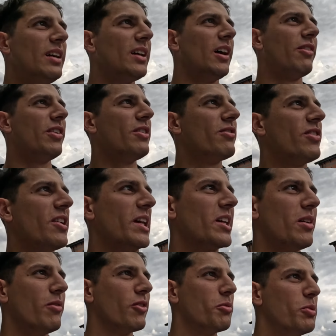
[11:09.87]
I felt very
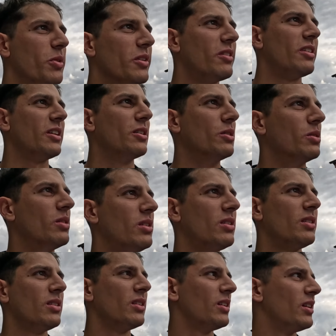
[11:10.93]
comfortable until
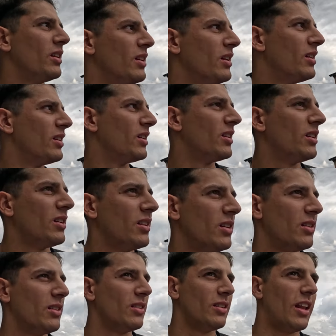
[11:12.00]

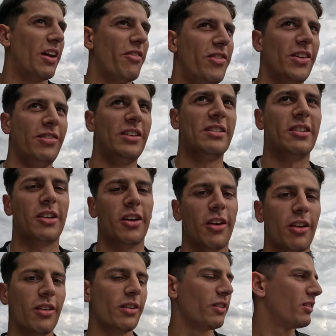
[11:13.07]
like 50 to go.